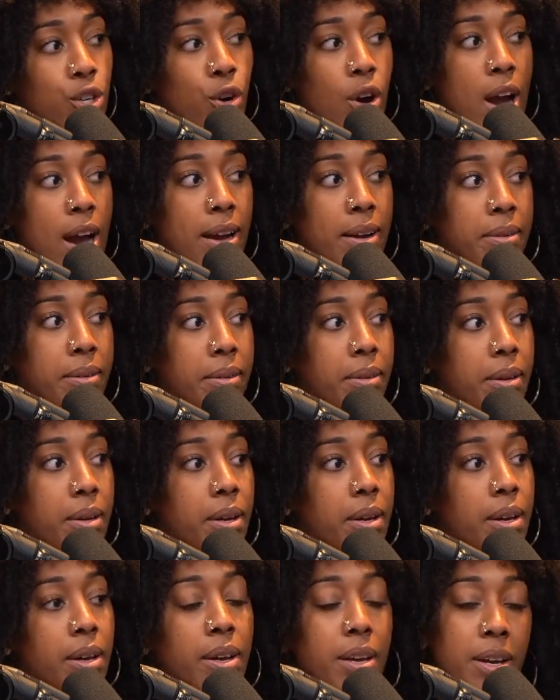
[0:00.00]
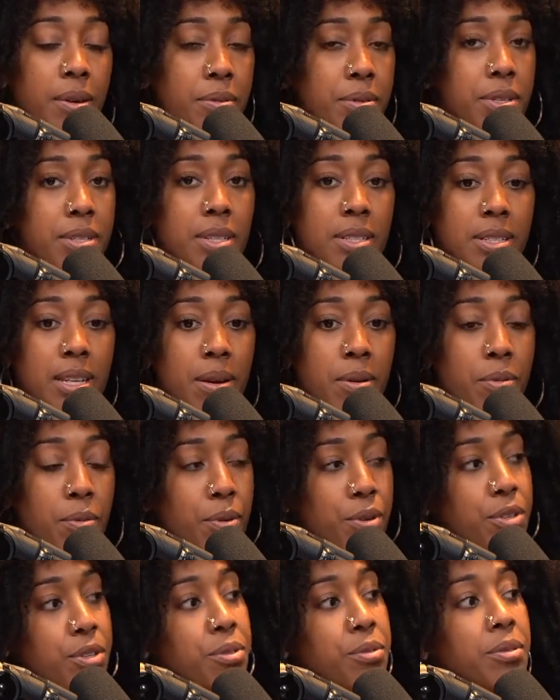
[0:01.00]
I did cry. It was just a day we
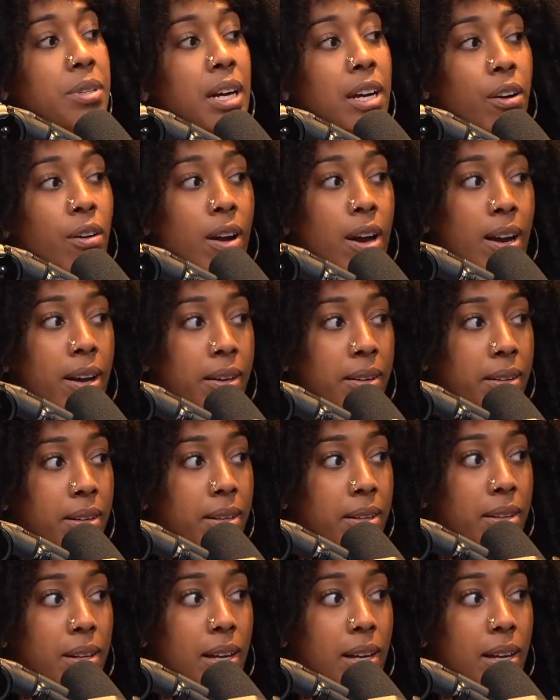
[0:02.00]
weren't shooting. I cried.